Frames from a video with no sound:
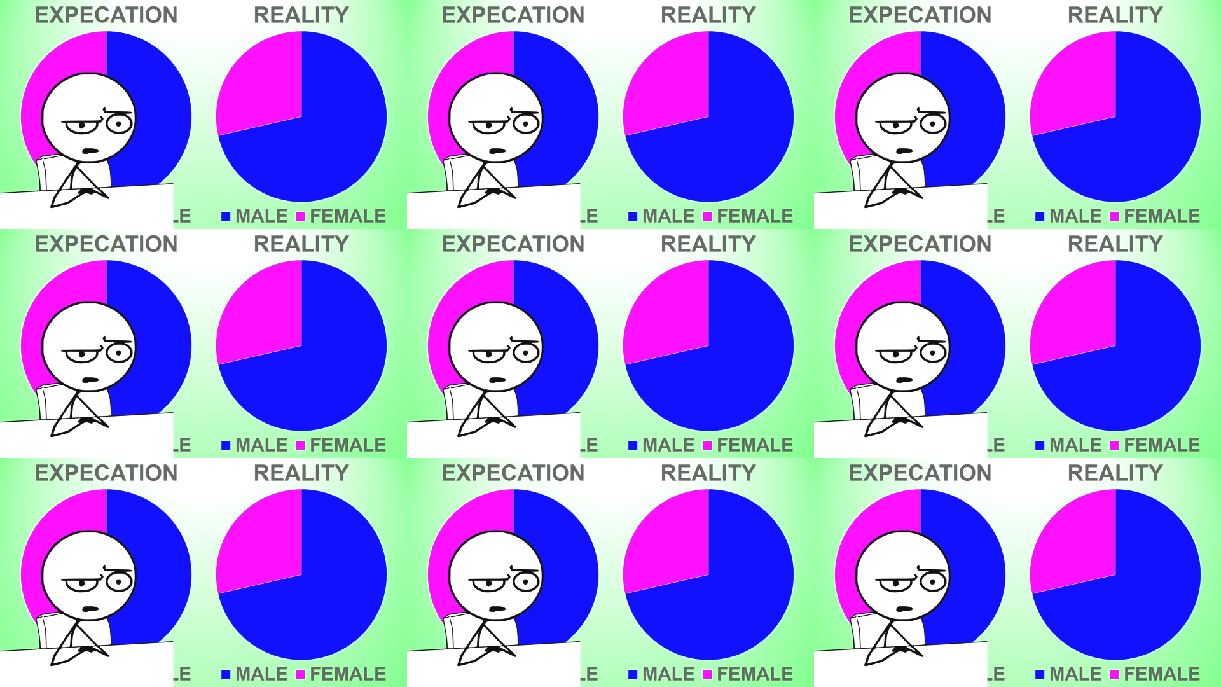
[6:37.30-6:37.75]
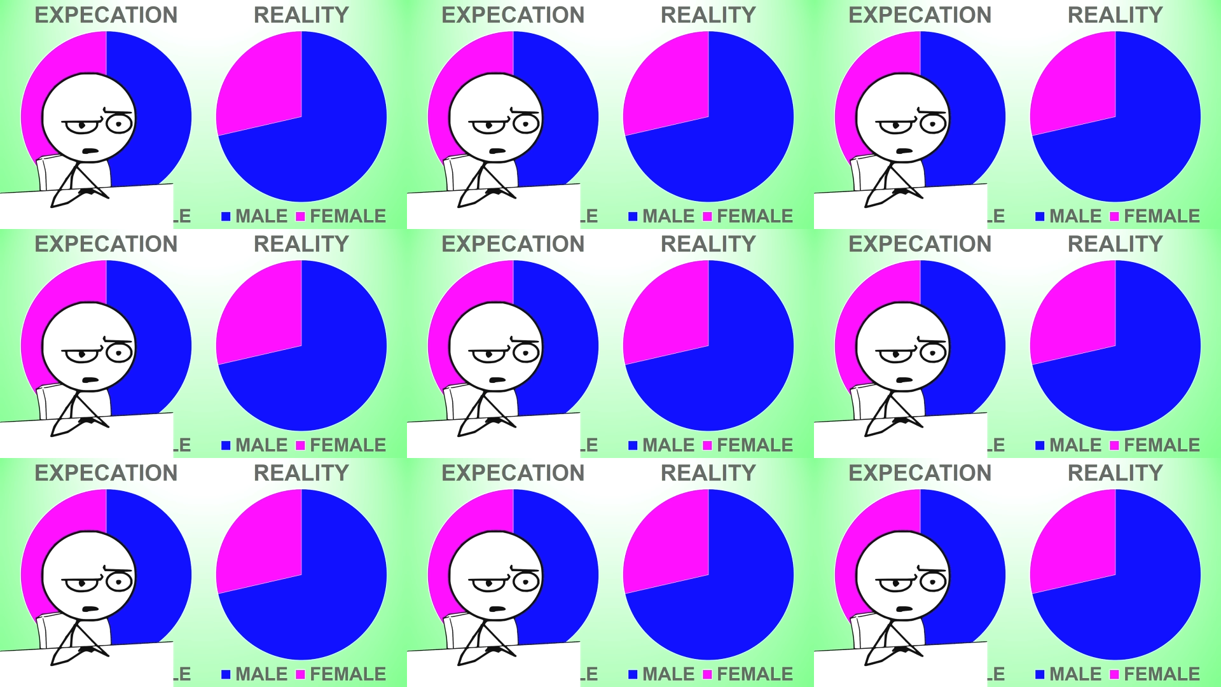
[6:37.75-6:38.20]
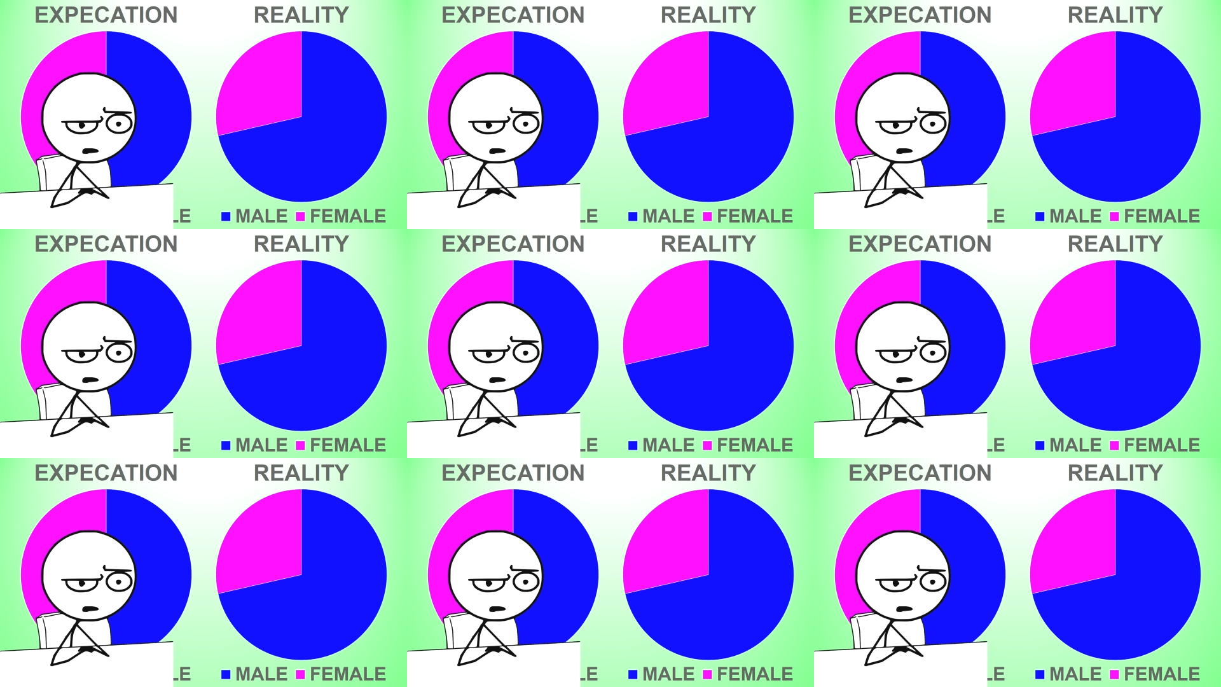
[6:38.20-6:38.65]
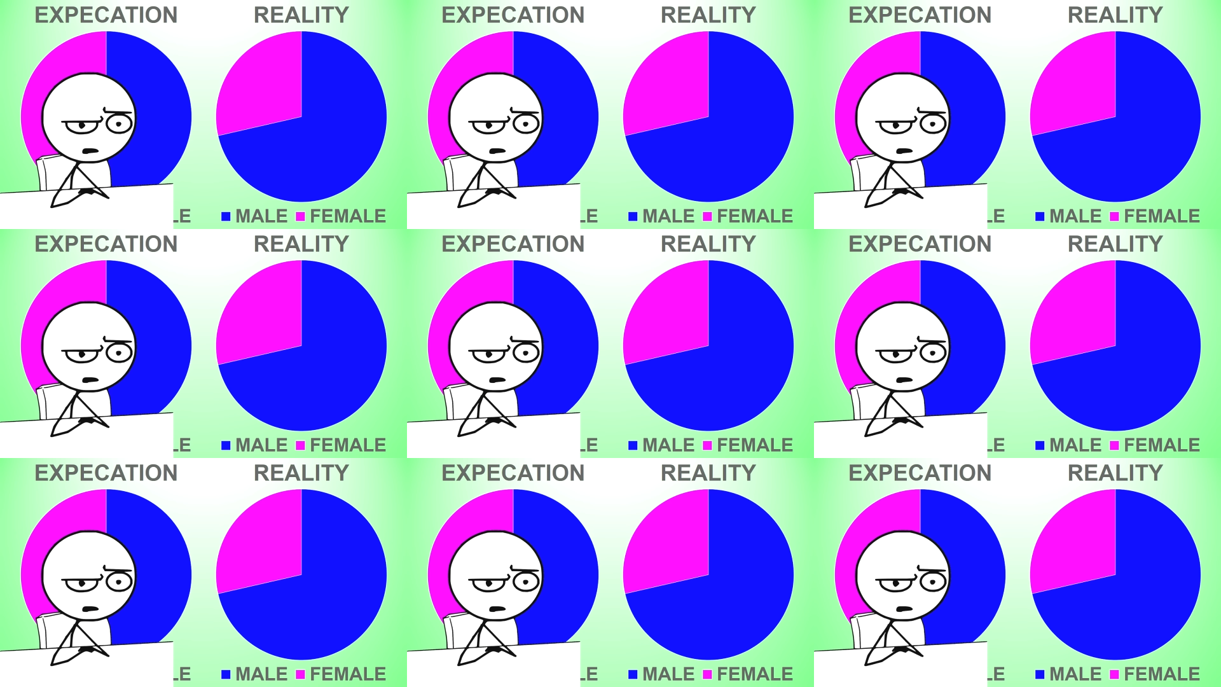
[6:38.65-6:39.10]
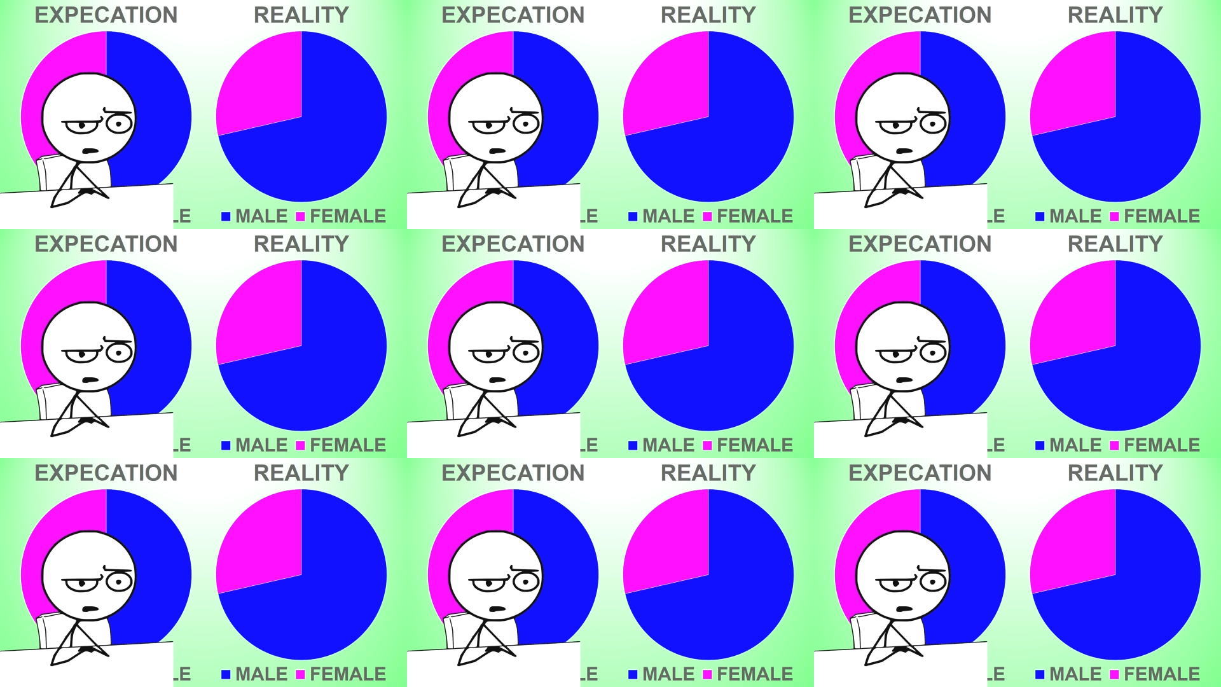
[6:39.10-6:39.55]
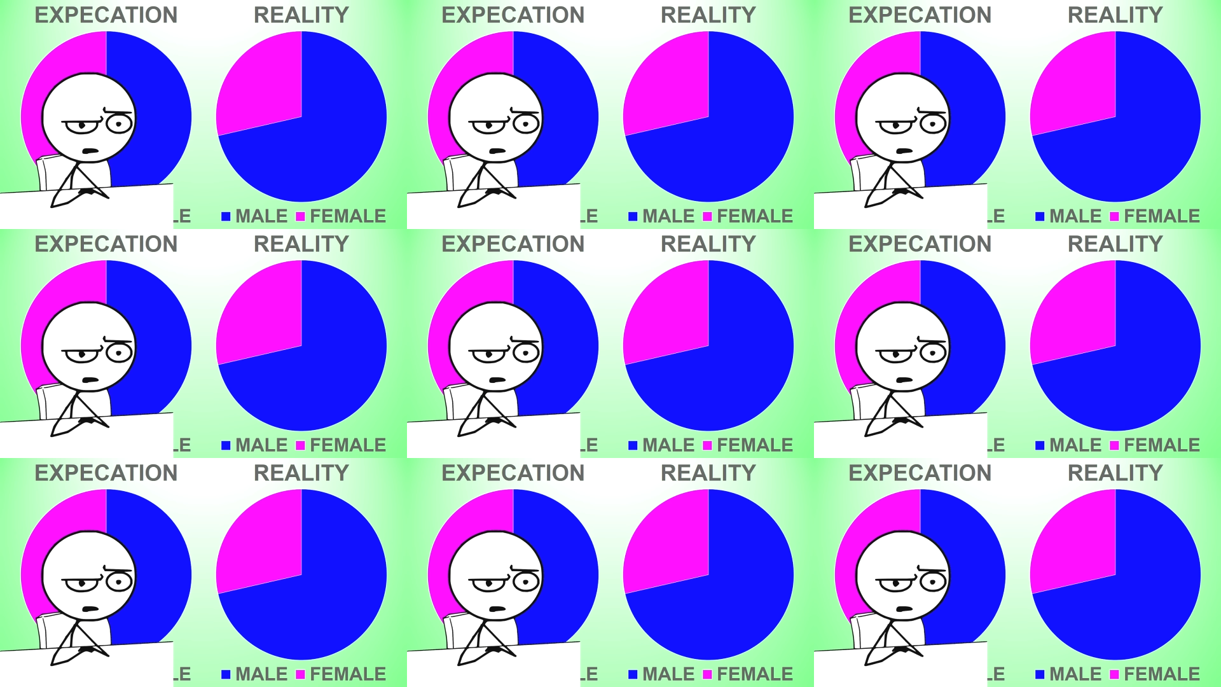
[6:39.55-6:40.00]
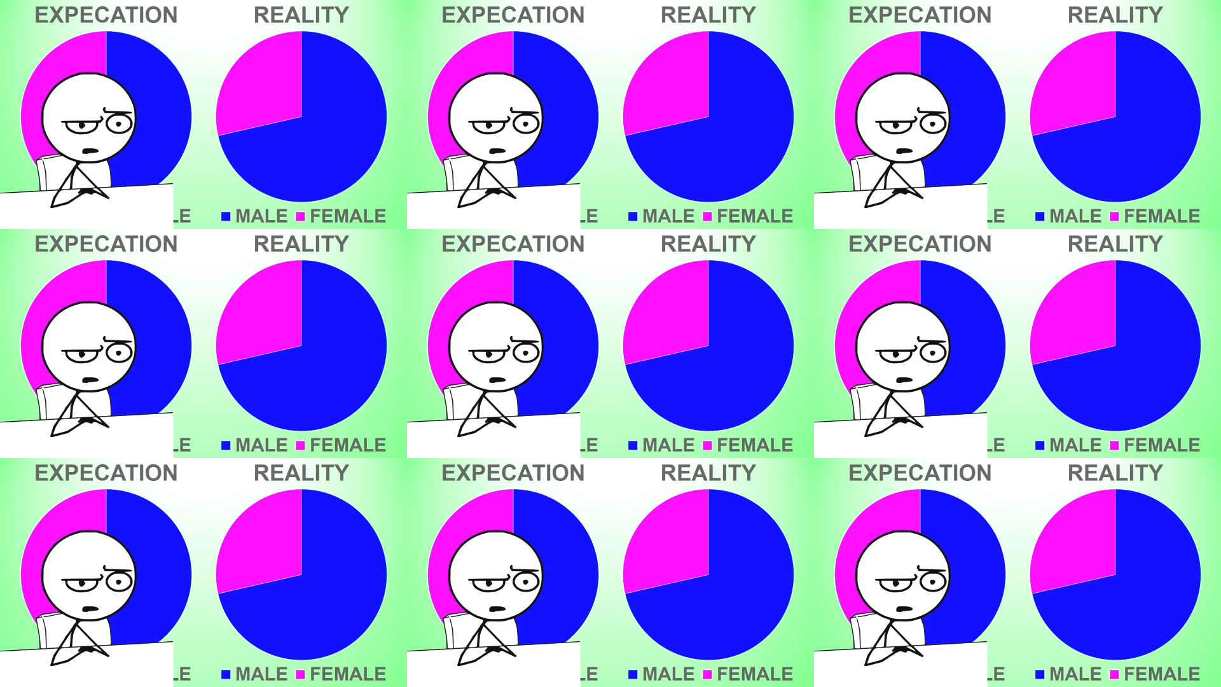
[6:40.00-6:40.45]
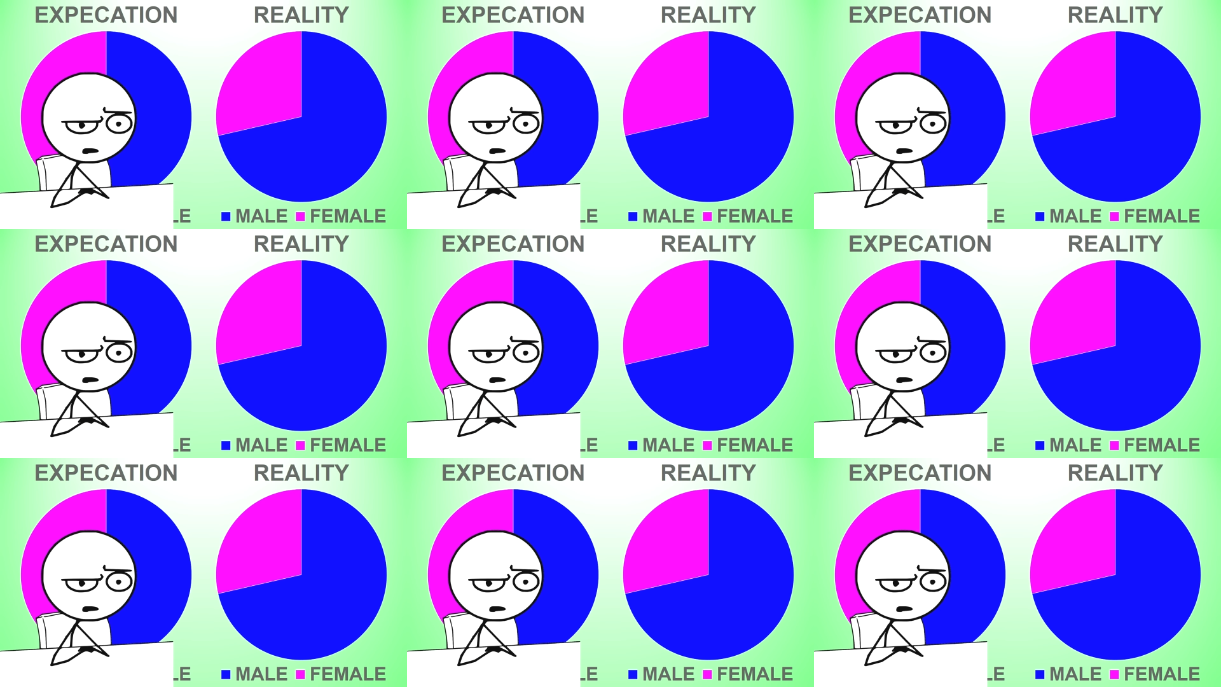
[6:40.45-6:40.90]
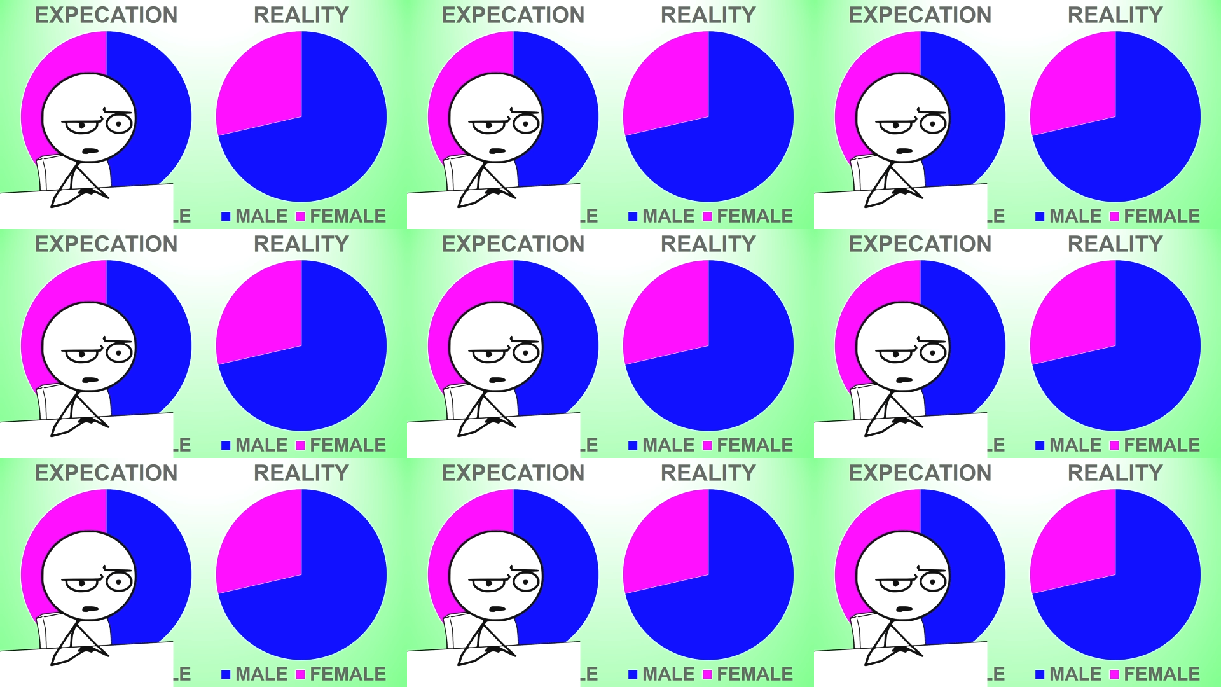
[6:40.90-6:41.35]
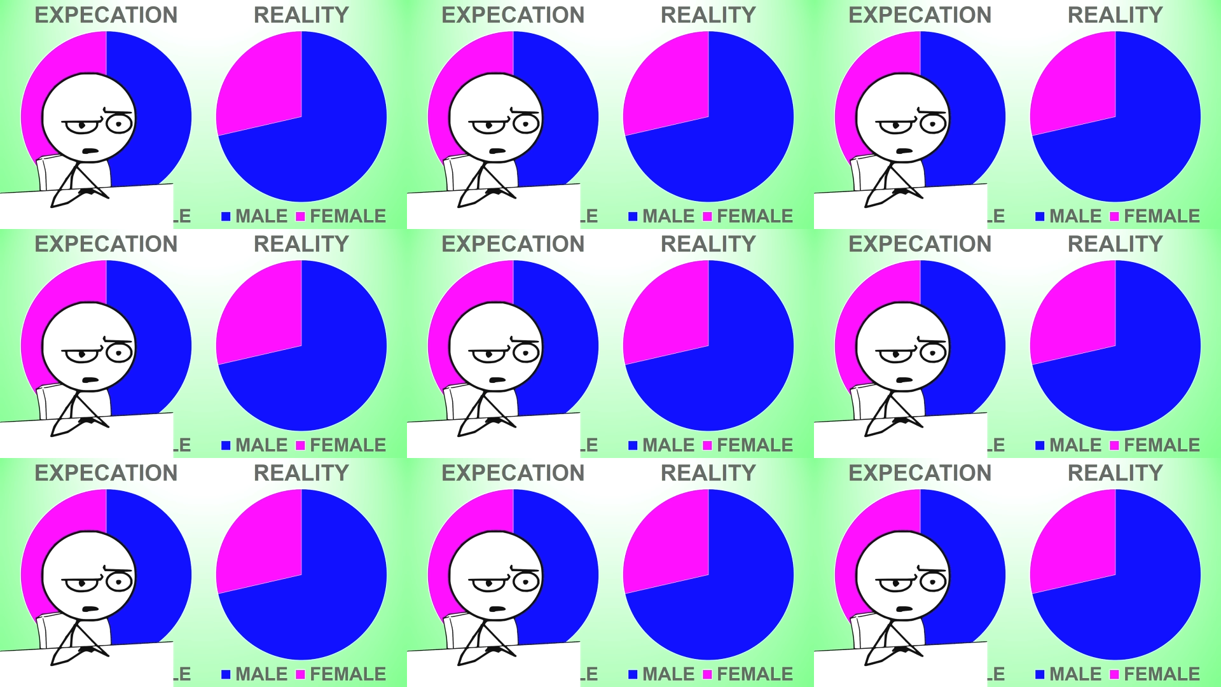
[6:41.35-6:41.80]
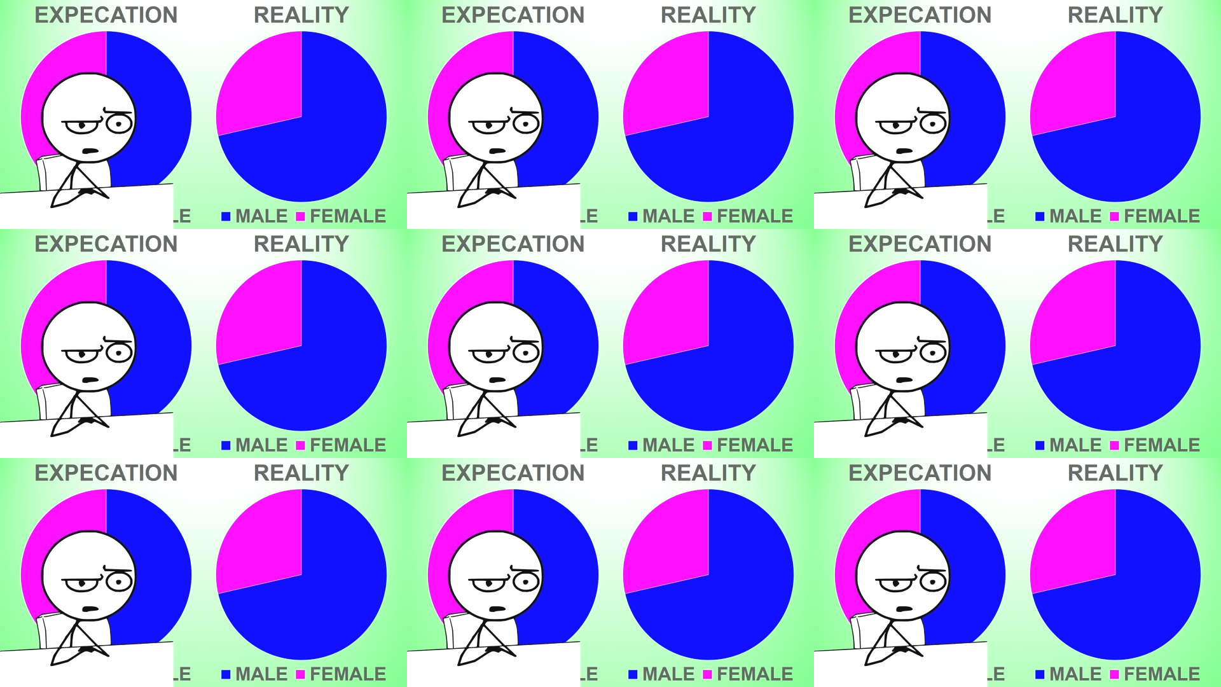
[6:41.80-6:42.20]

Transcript: (no speaker visible)